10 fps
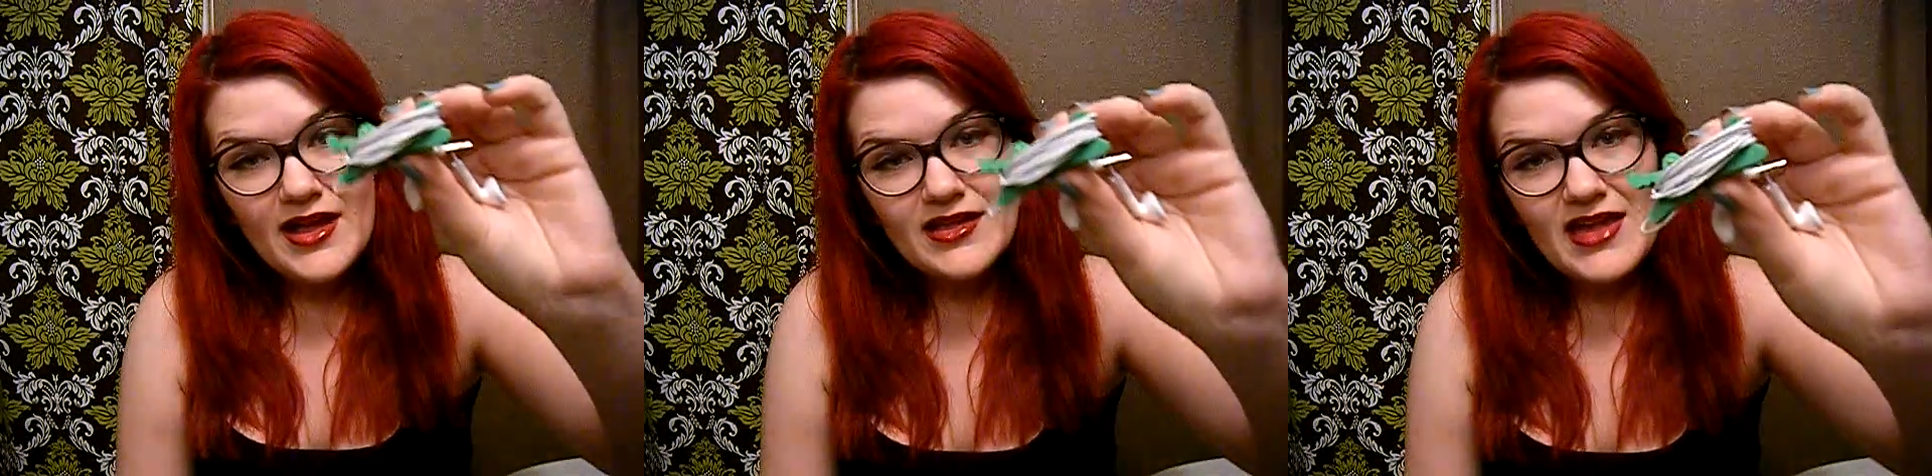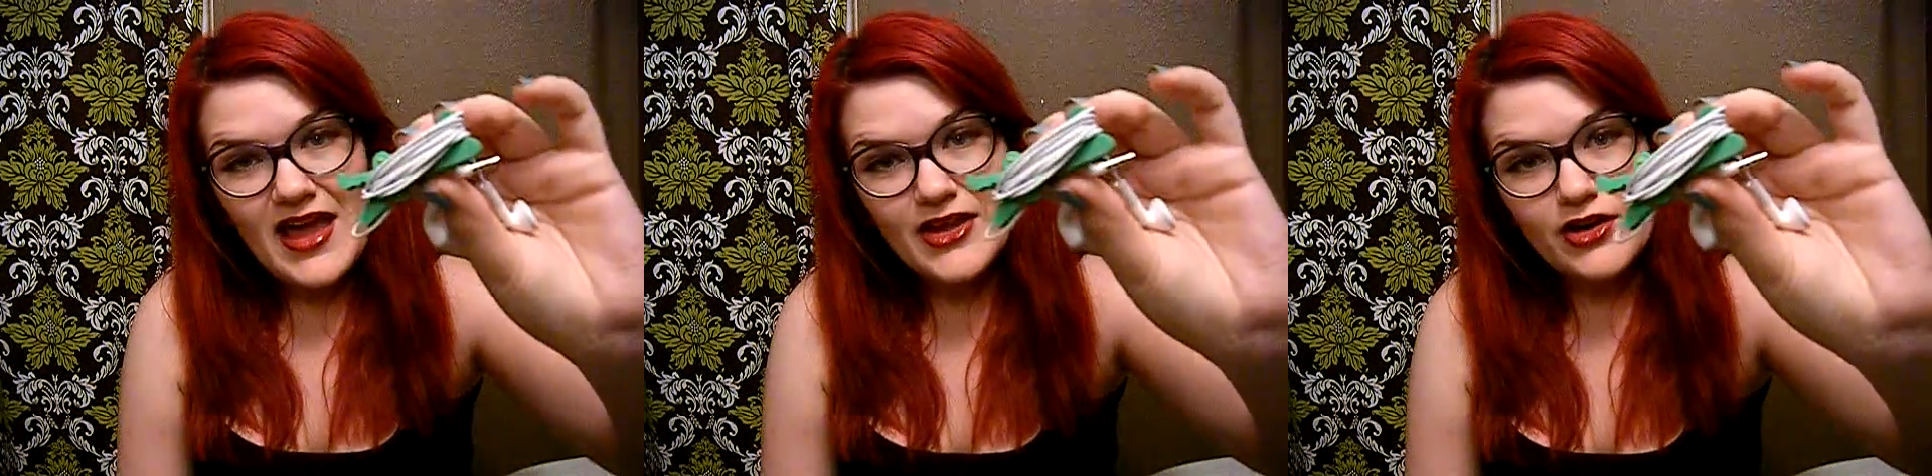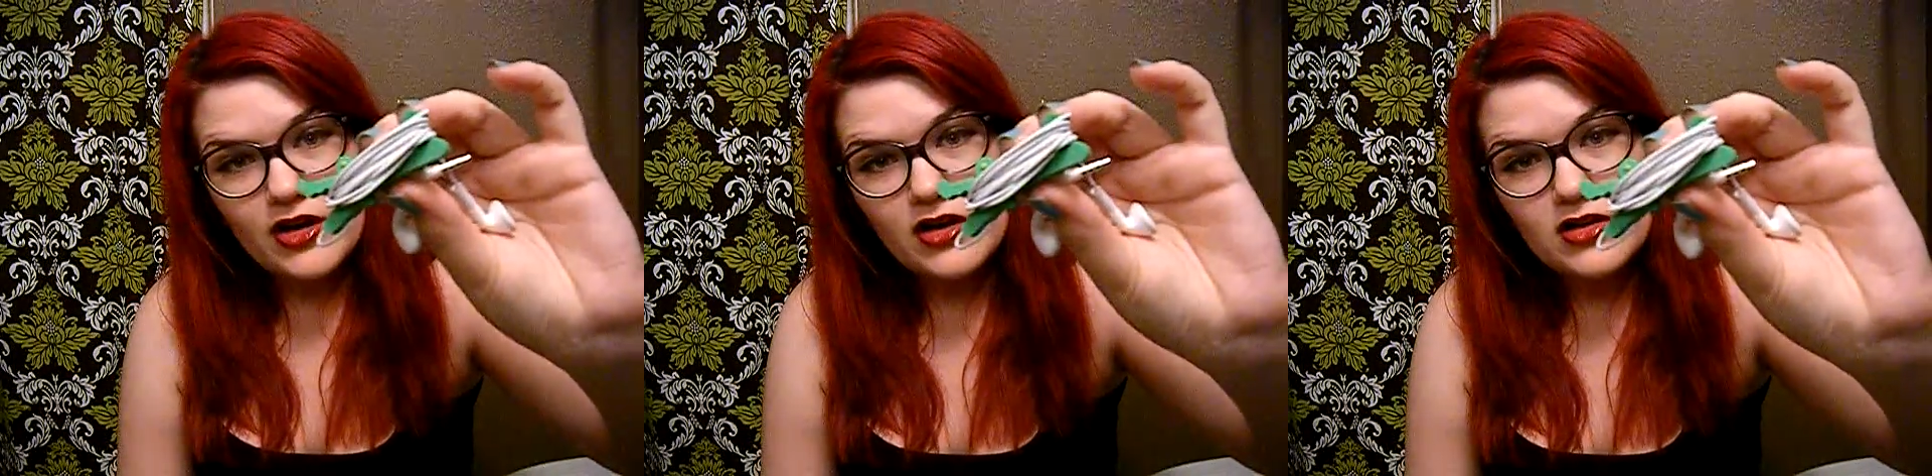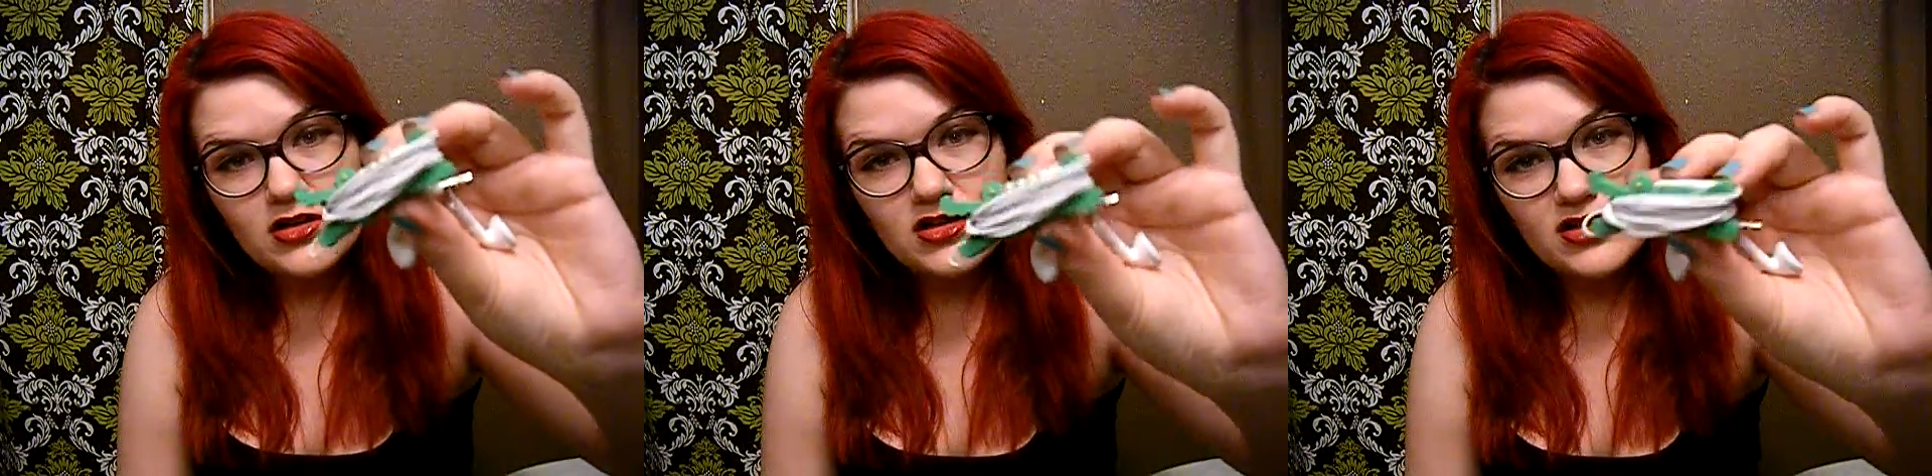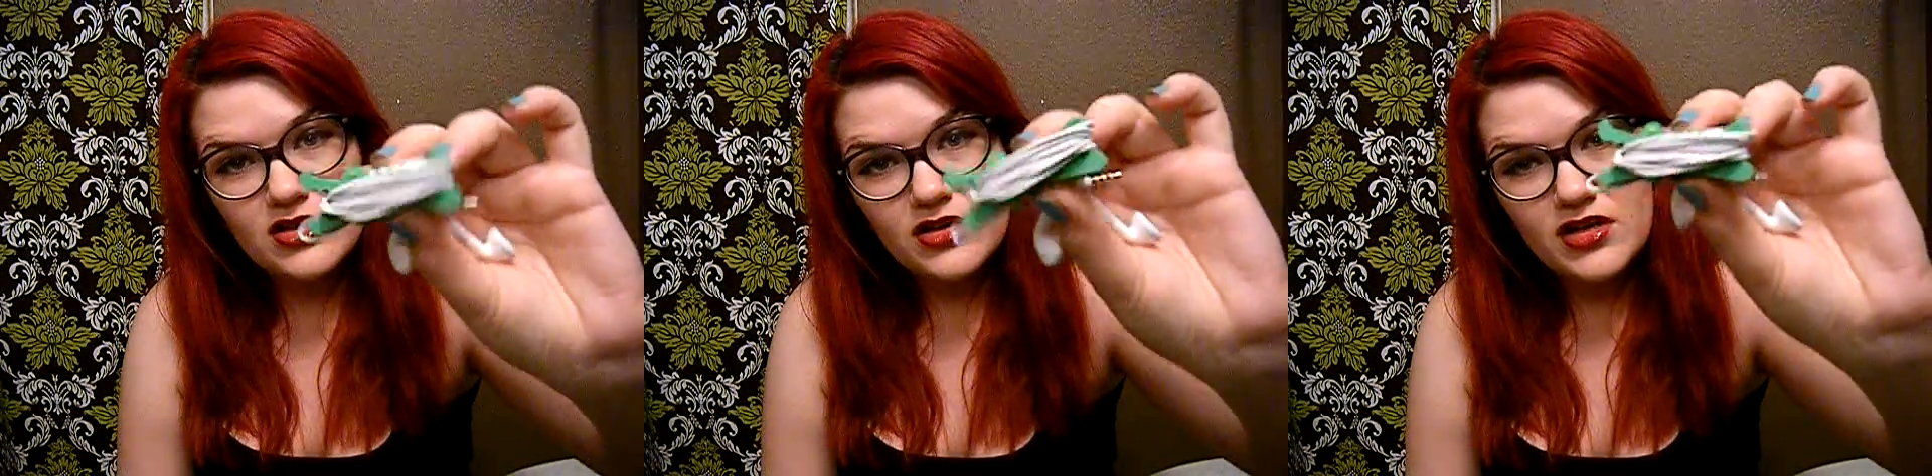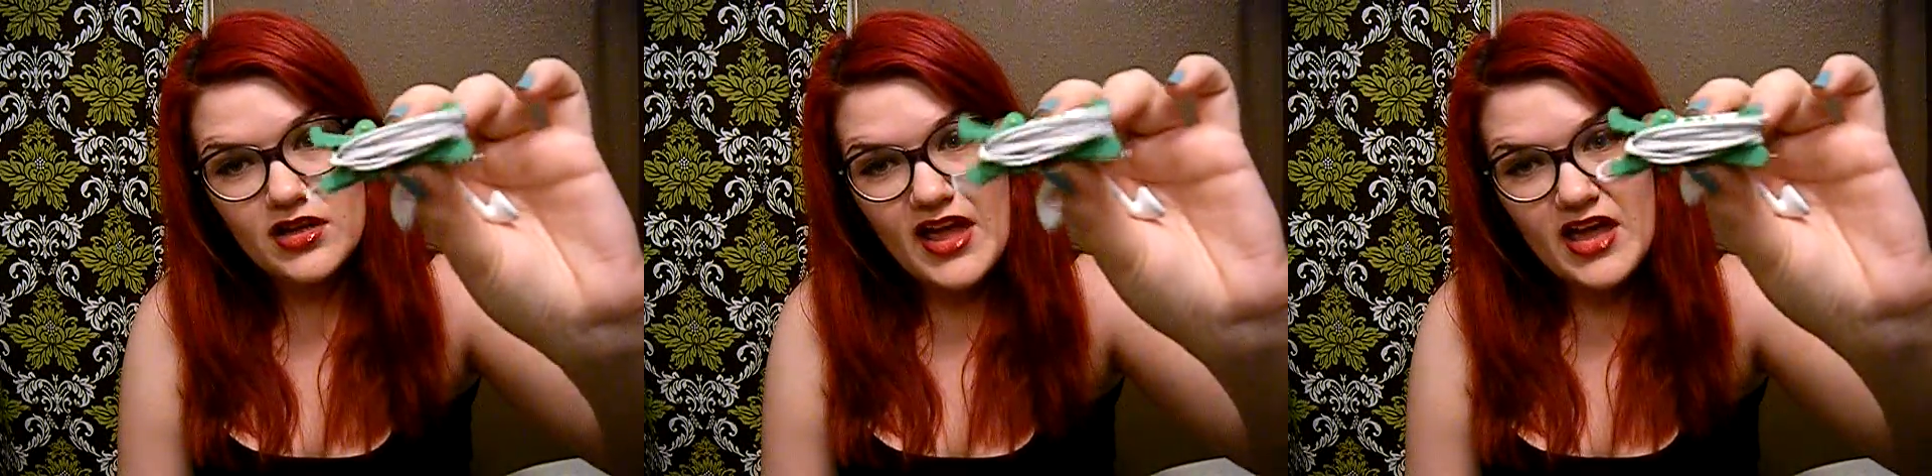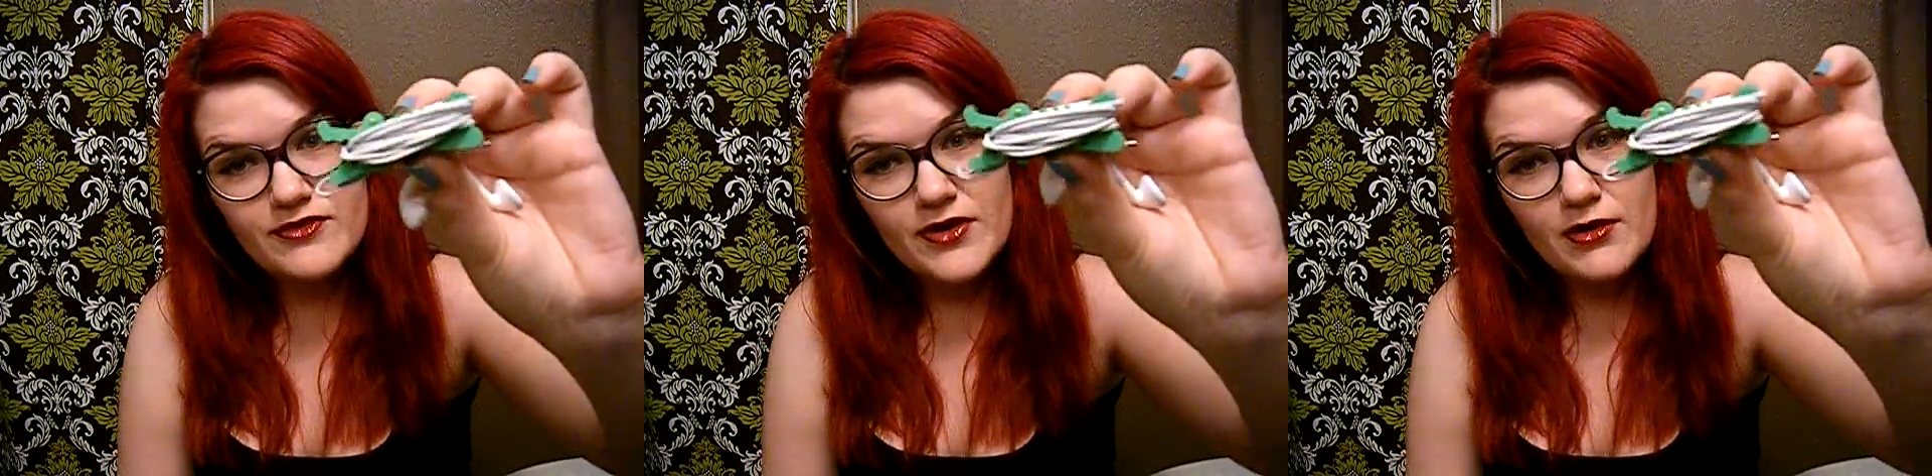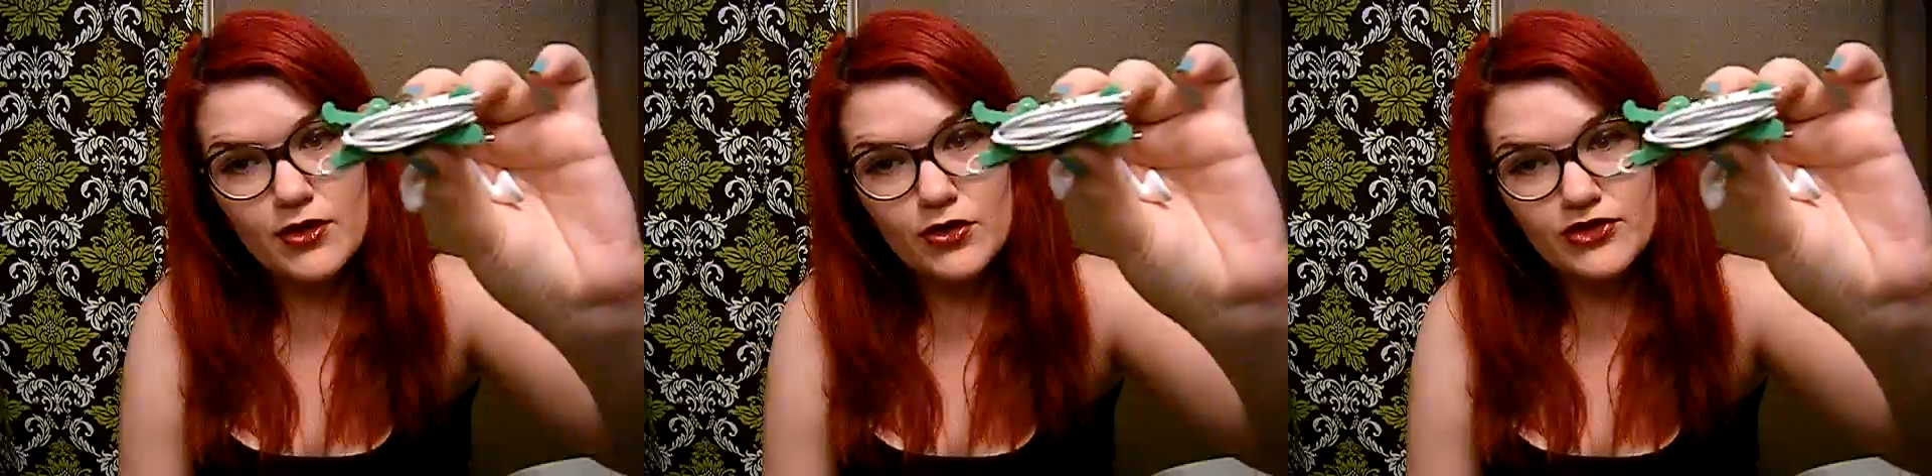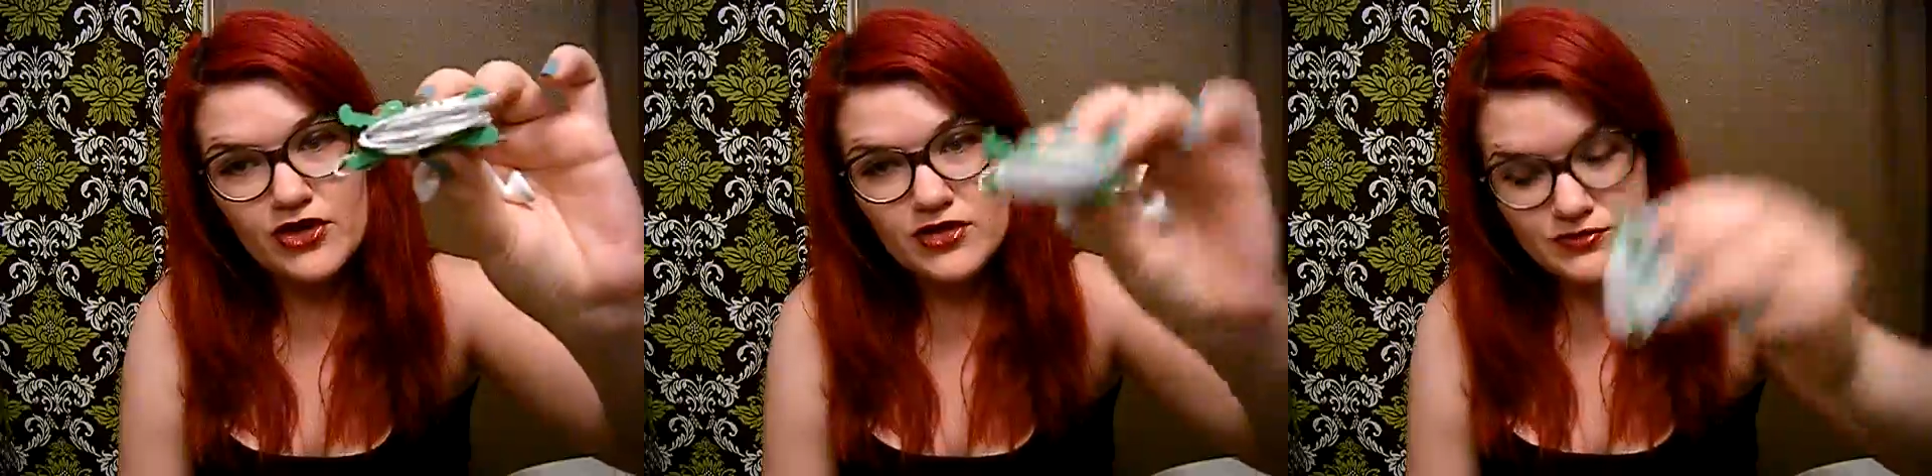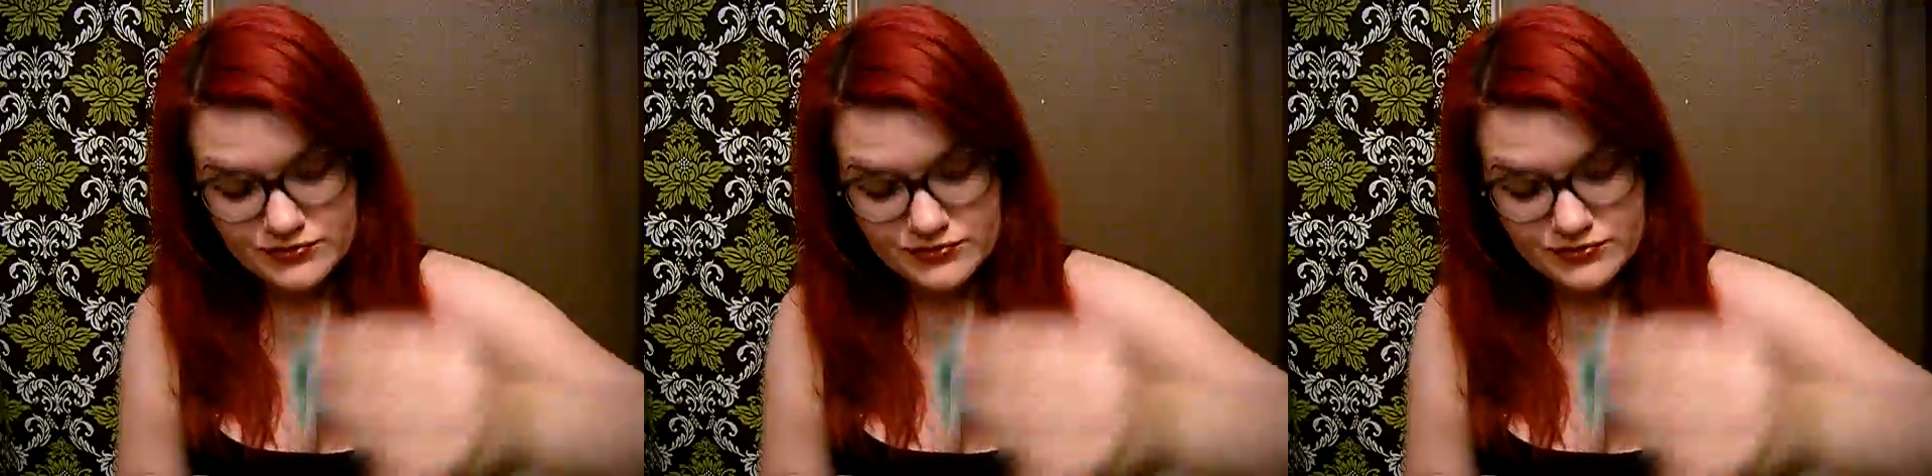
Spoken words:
gator headphone holder,